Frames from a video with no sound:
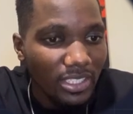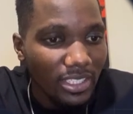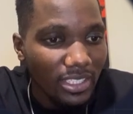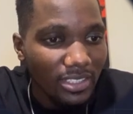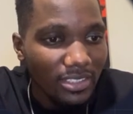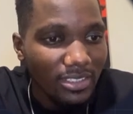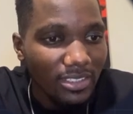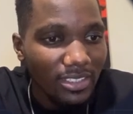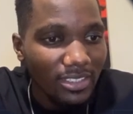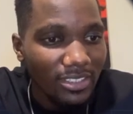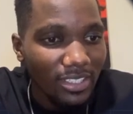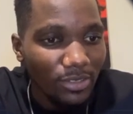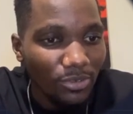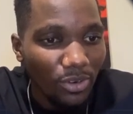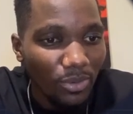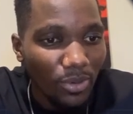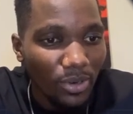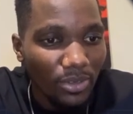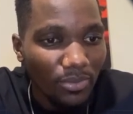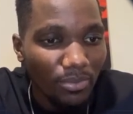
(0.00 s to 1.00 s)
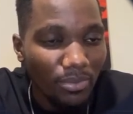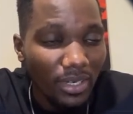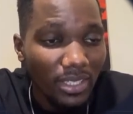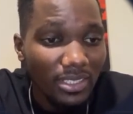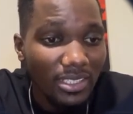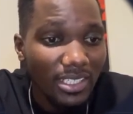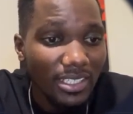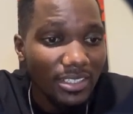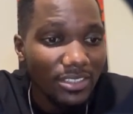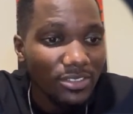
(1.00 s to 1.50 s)
Yes, it's a robot, but
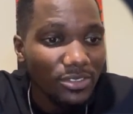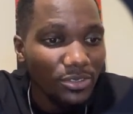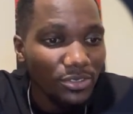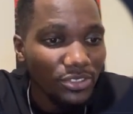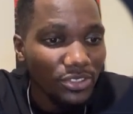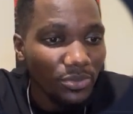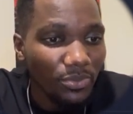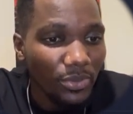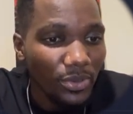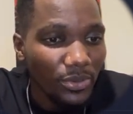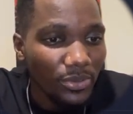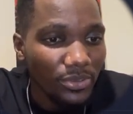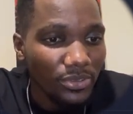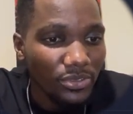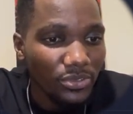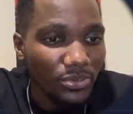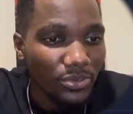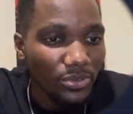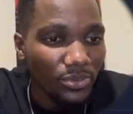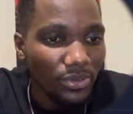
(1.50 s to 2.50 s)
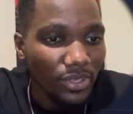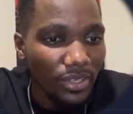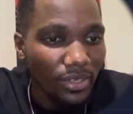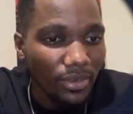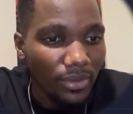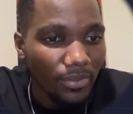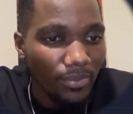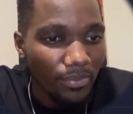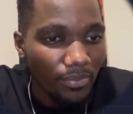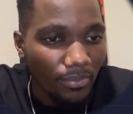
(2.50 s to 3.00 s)
it's not immune to
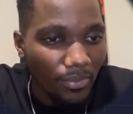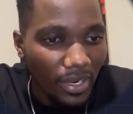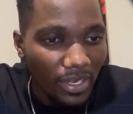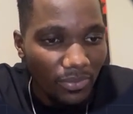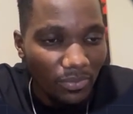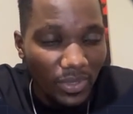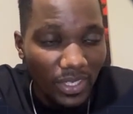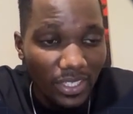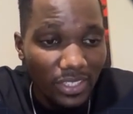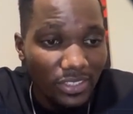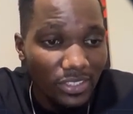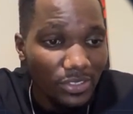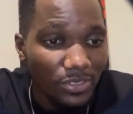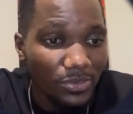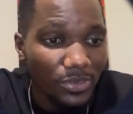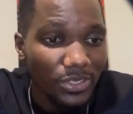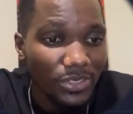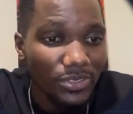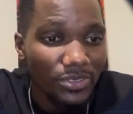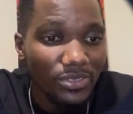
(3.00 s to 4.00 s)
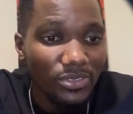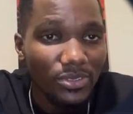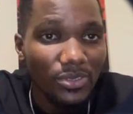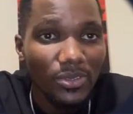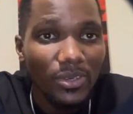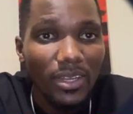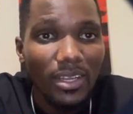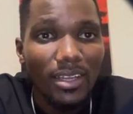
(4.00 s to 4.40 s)
the bad market situation. So